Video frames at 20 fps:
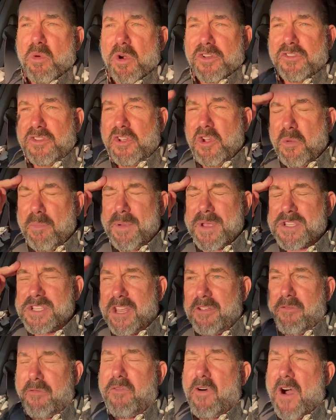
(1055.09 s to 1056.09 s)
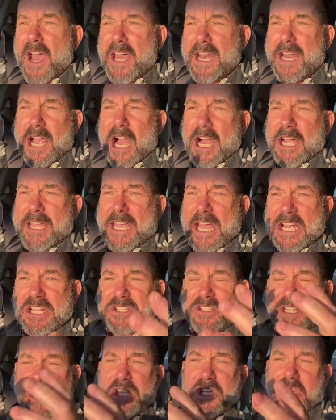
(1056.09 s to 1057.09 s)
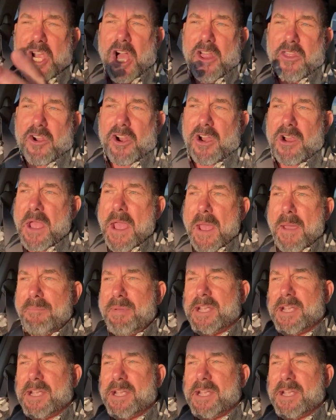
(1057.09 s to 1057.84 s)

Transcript: We're too busy fighting against each other